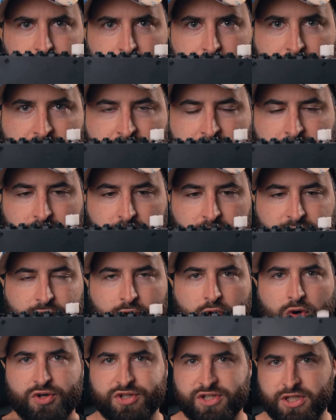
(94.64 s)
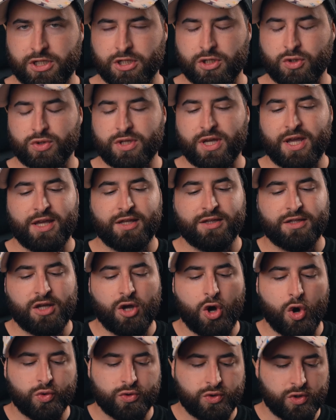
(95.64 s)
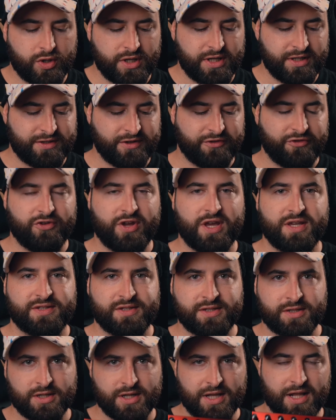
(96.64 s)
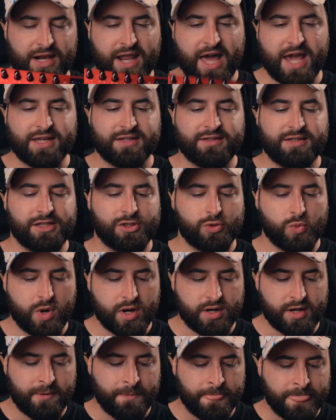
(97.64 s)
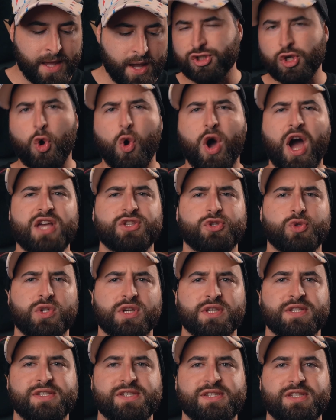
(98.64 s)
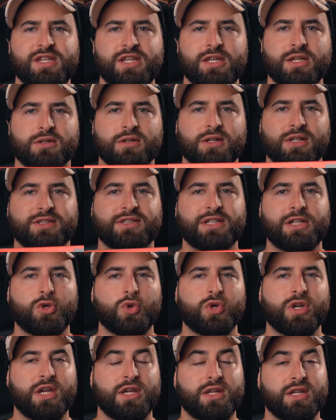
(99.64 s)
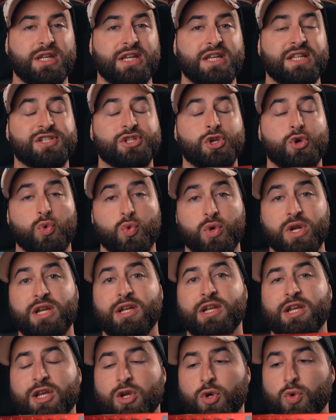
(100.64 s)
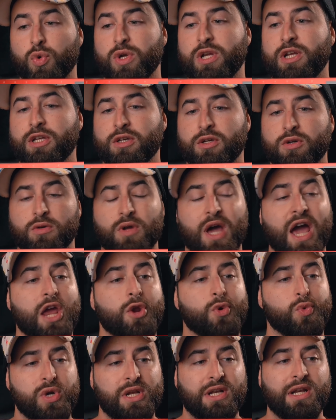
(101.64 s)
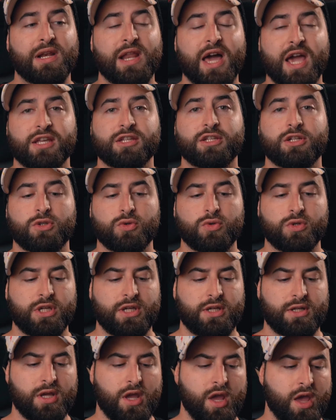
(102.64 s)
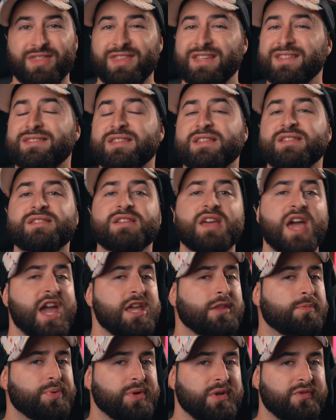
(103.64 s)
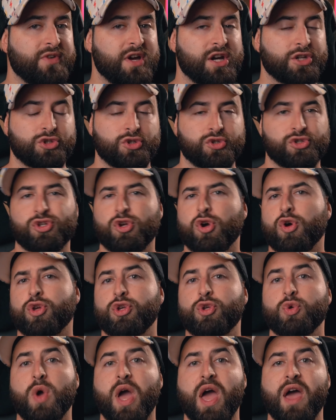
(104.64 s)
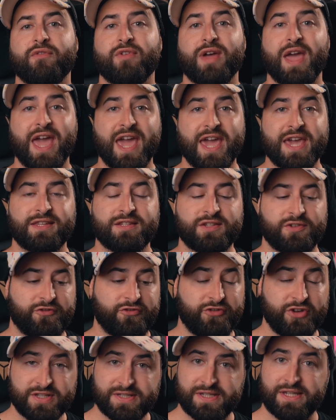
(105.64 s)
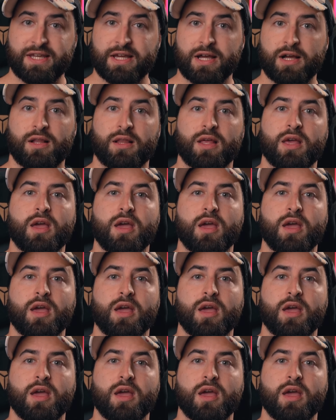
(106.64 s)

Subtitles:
are of course included in the audio interface like this one. So as you can see, the looking is really good. I really like the looking. This is the 8 Pre version, so you have 8 physical